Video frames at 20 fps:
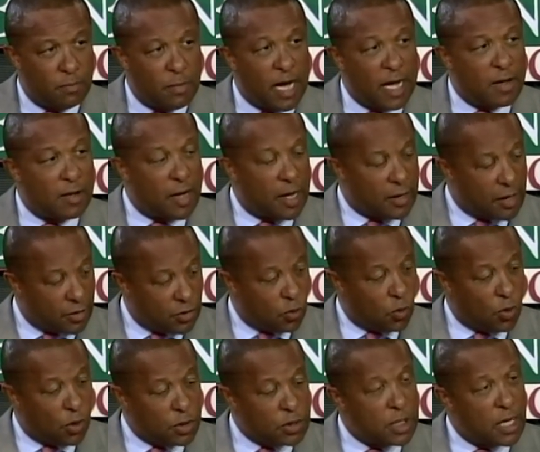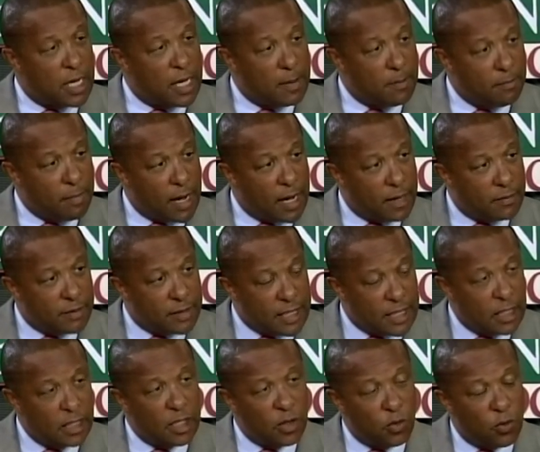In other words, by
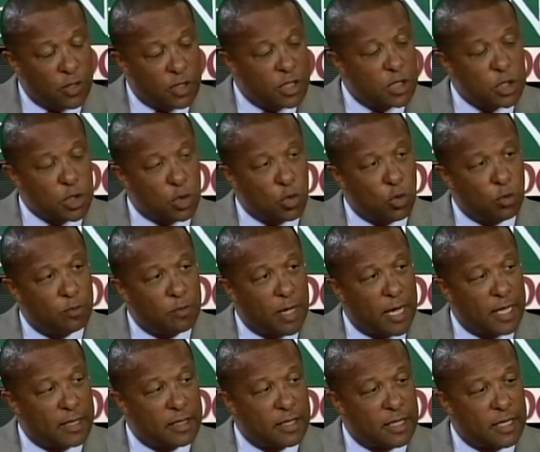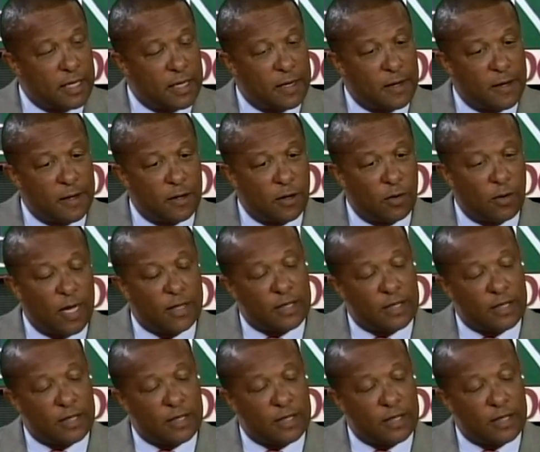dealing with this group at the